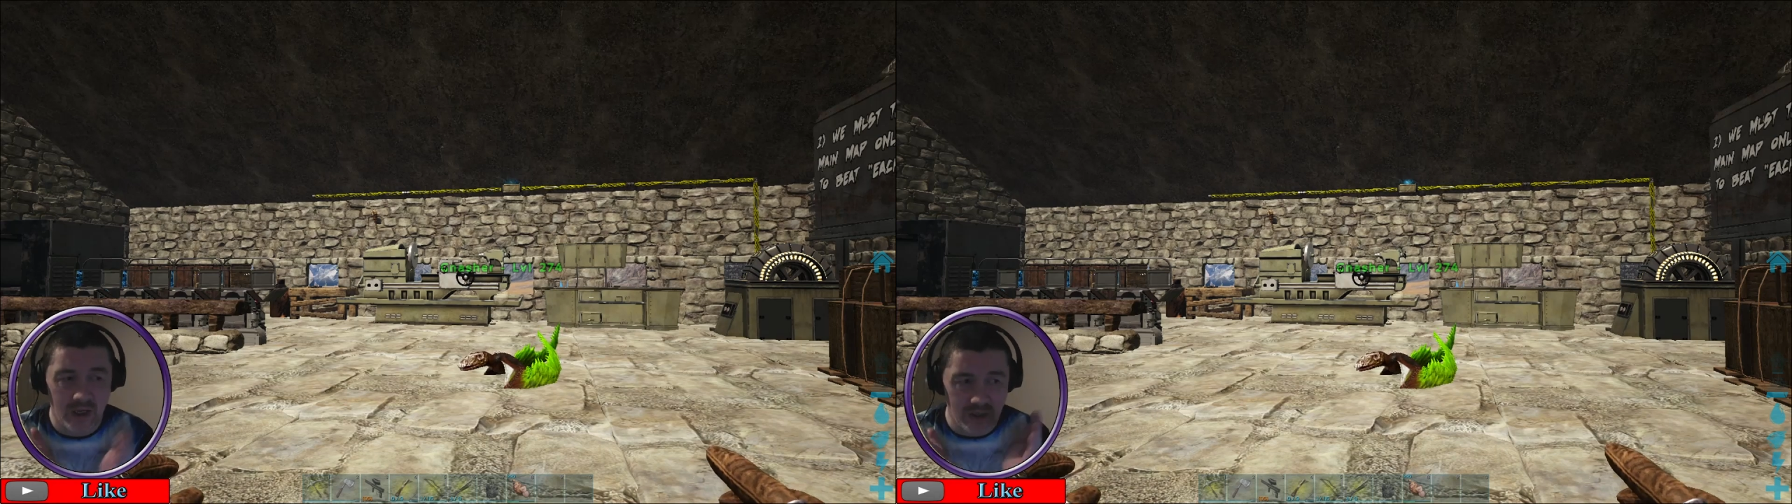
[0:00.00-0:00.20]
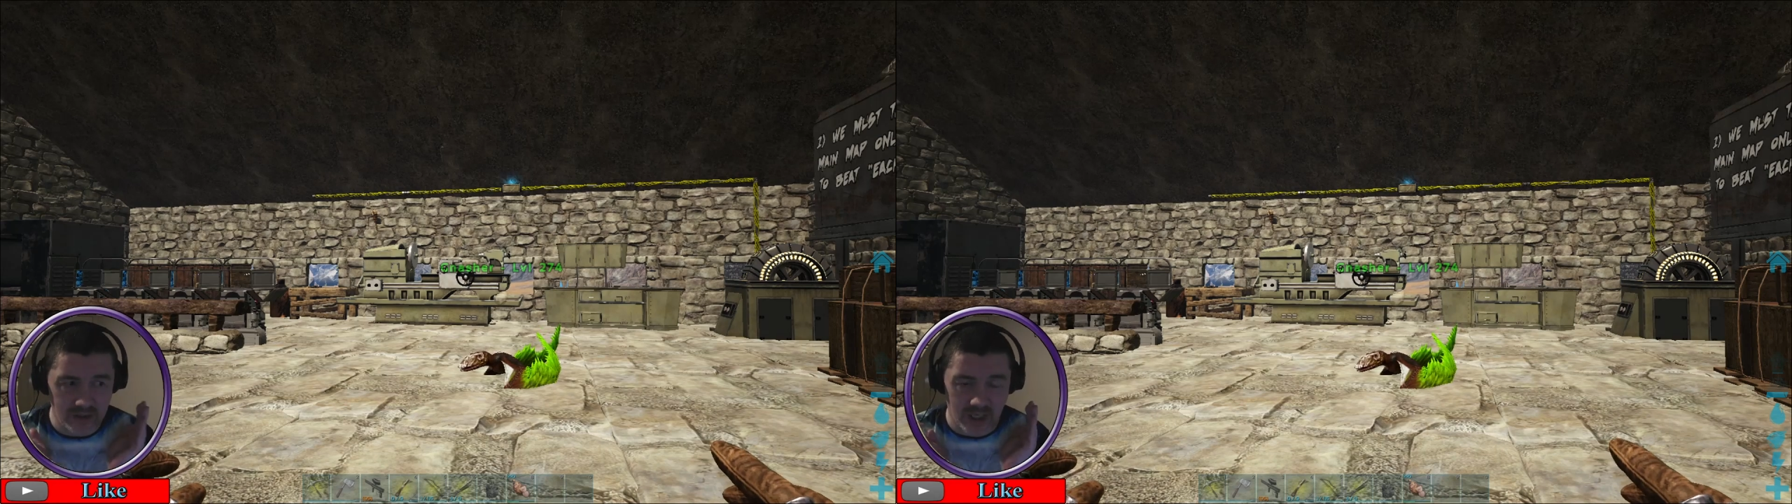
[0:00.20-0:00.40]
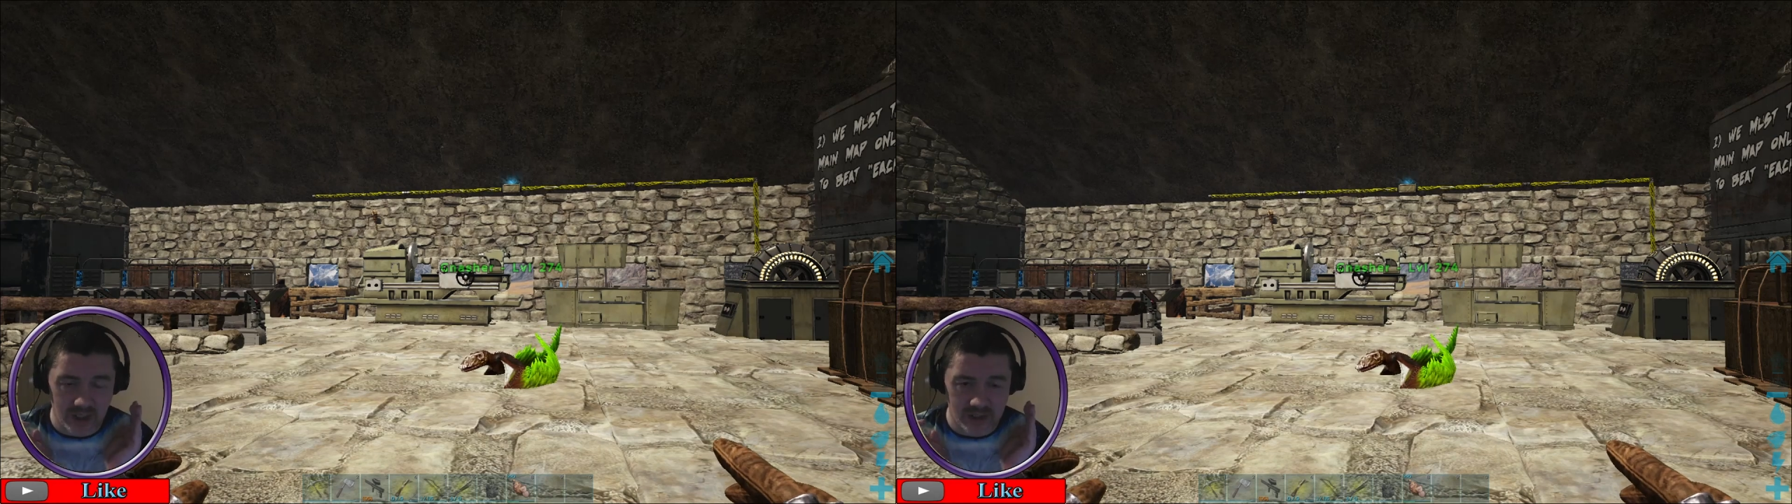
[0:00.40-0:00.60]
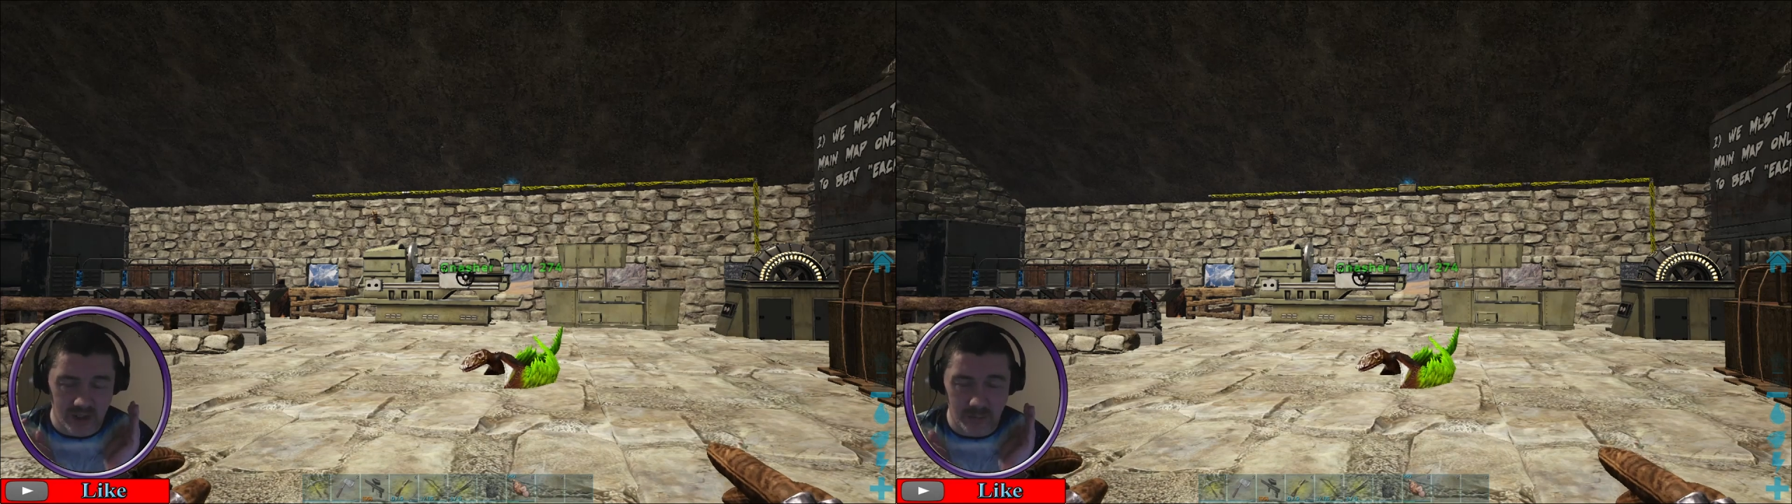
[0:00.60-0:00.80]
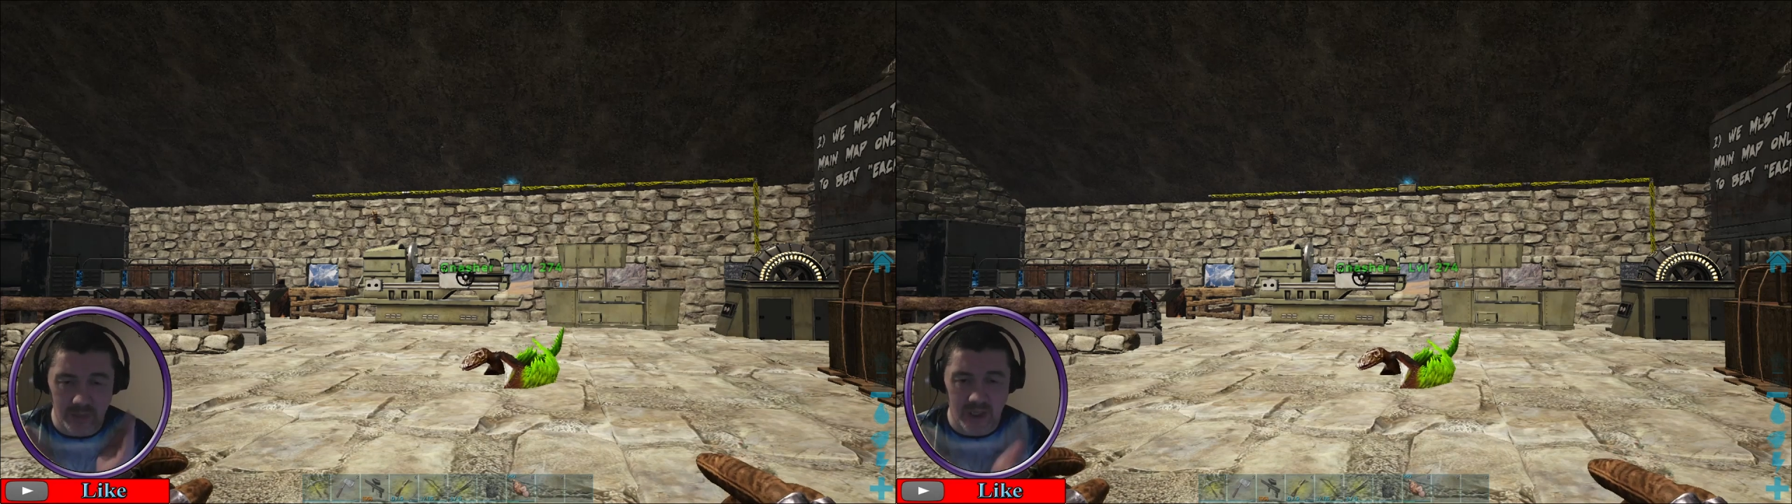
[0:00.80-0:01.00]
and that is our
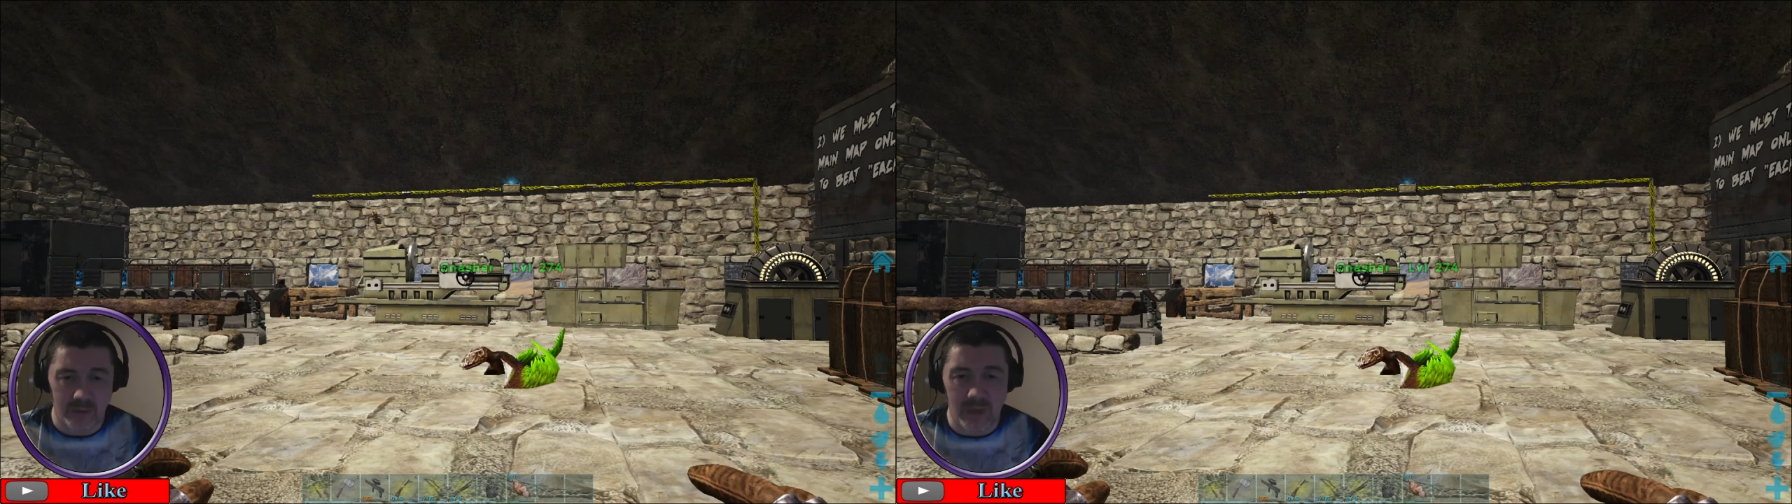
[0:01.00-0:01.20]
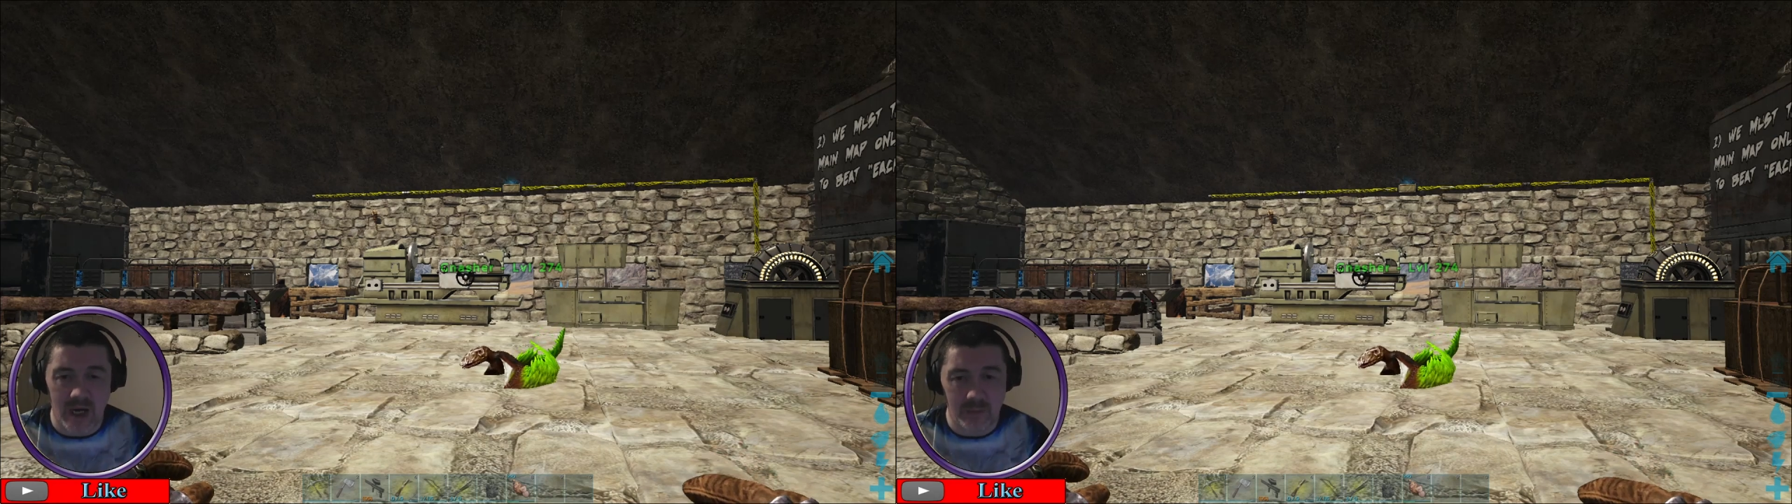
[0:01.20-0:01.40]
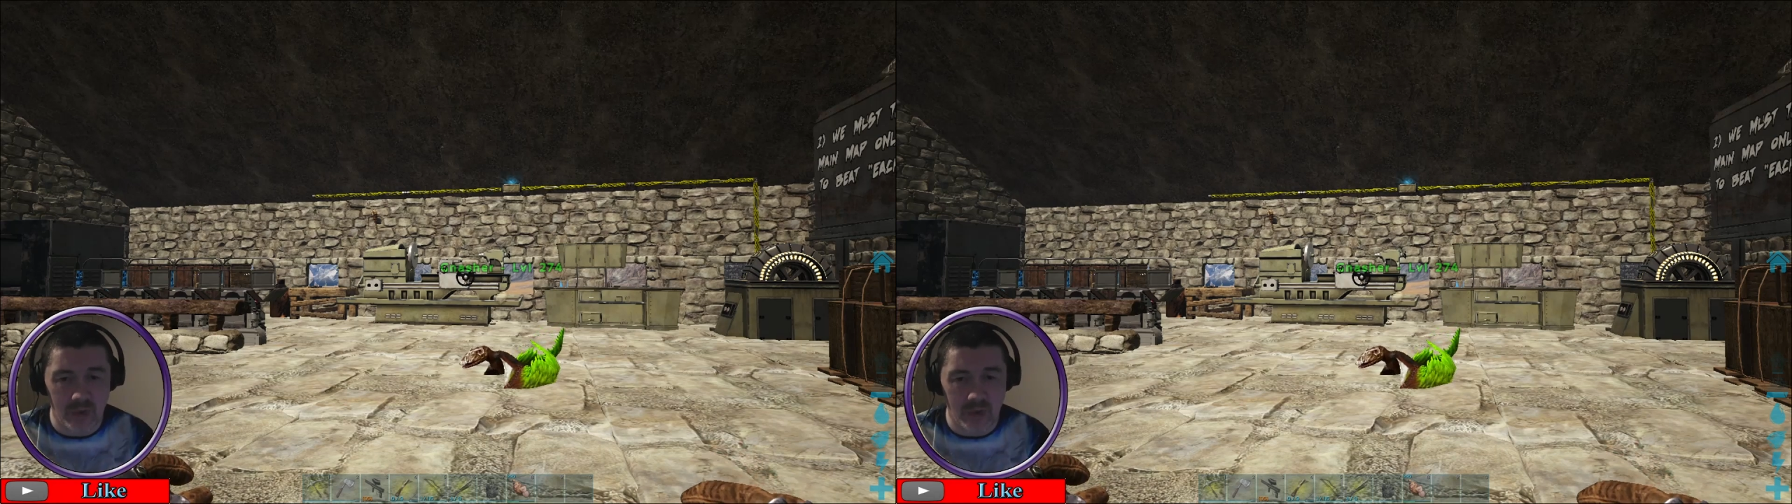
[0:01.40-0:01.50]
main map.